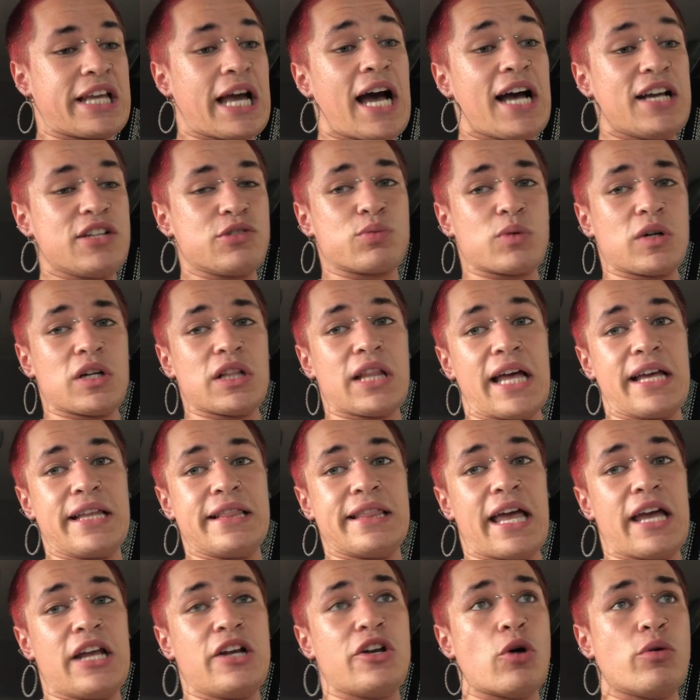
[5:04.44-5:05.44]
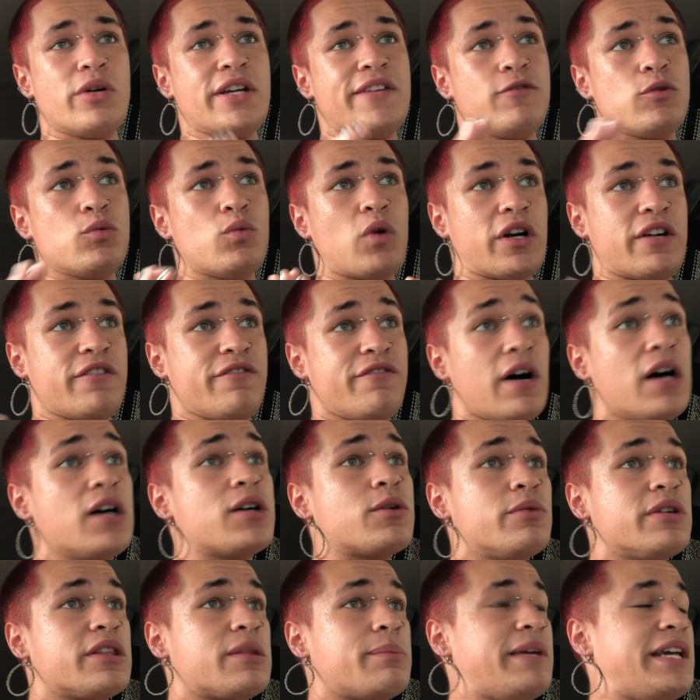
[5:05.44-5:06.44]
guys where, like, they don't even want to
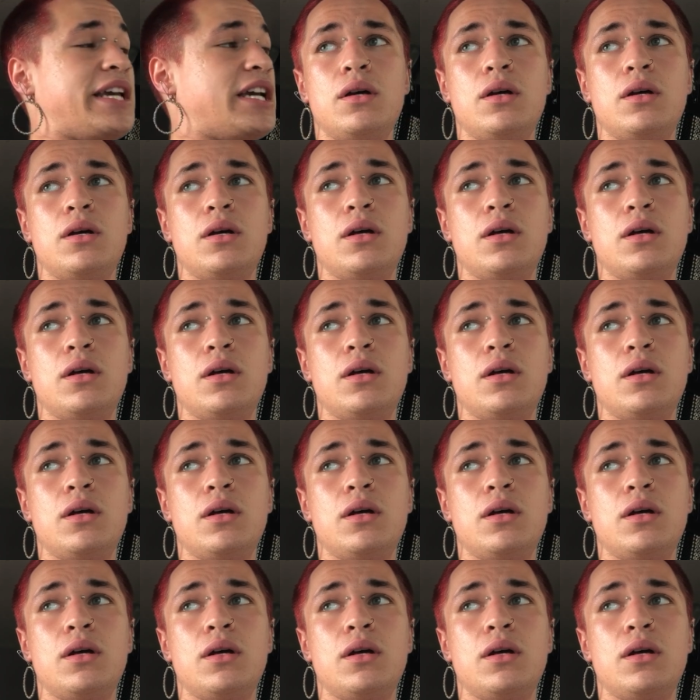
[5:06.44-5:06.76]
fuck with me.